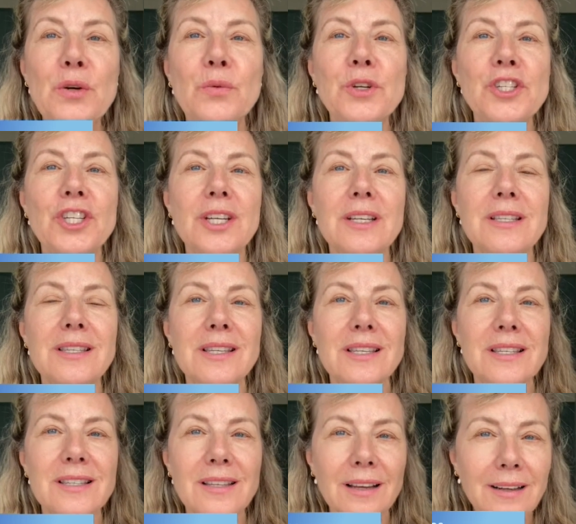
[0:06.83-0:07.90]
which is the
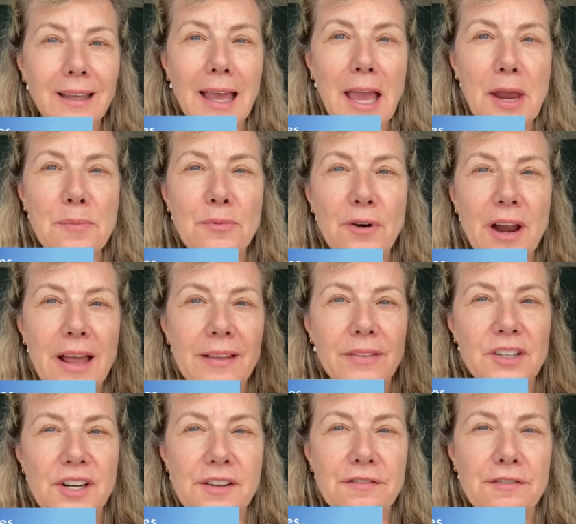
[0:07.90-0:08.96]
sun care
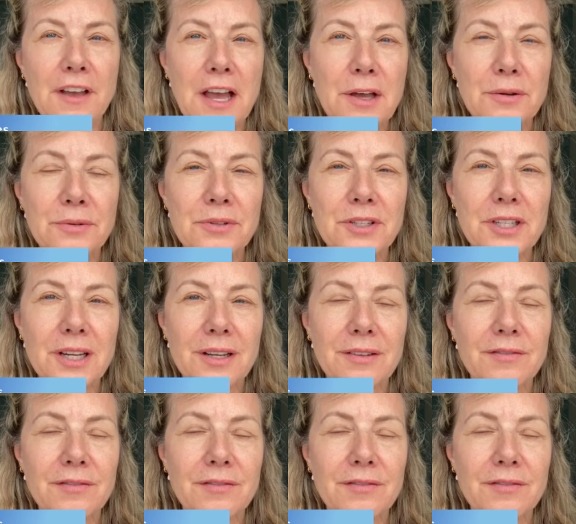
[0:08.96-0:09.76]
brand that I found